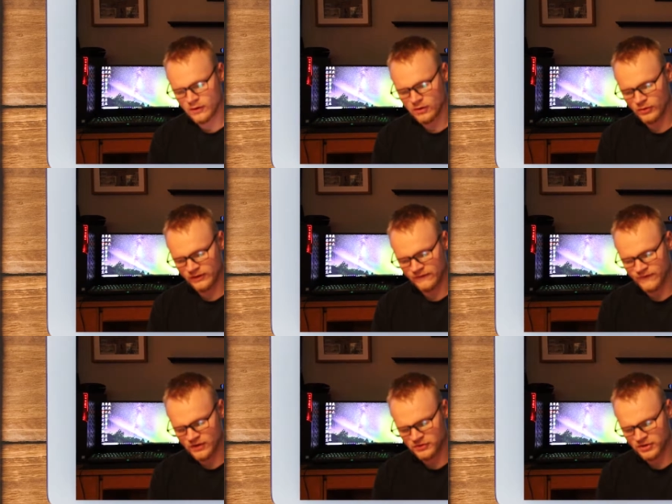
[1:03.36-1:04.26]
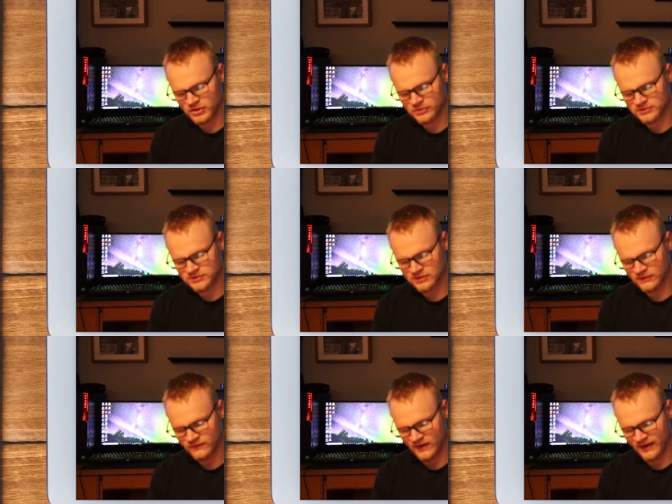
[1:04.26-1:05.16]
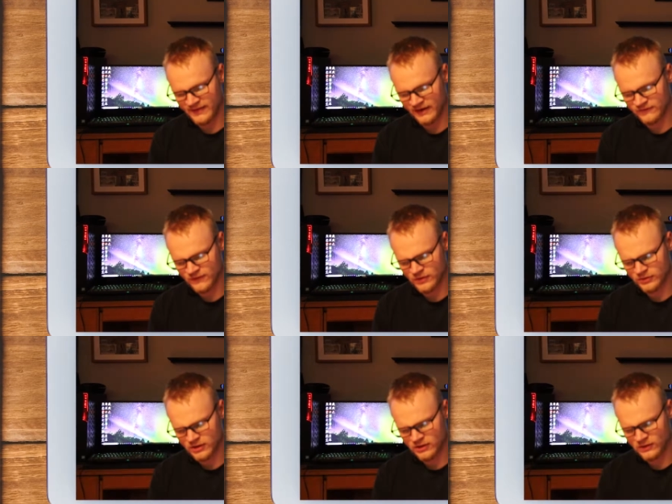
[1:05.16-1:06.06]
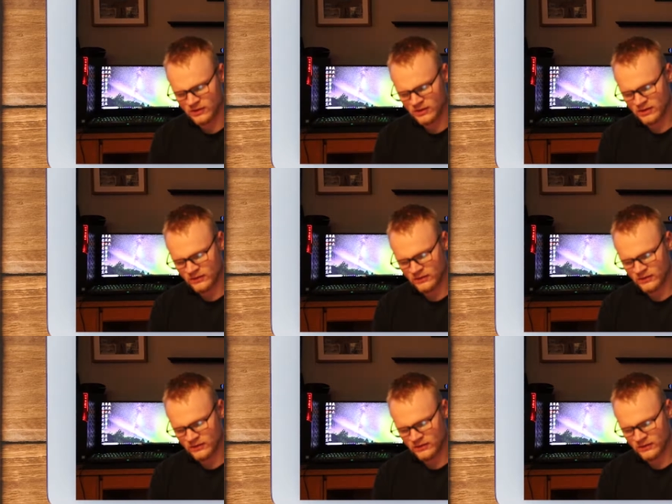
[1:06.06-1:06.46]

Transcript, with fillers: Go to your photos. Find that photo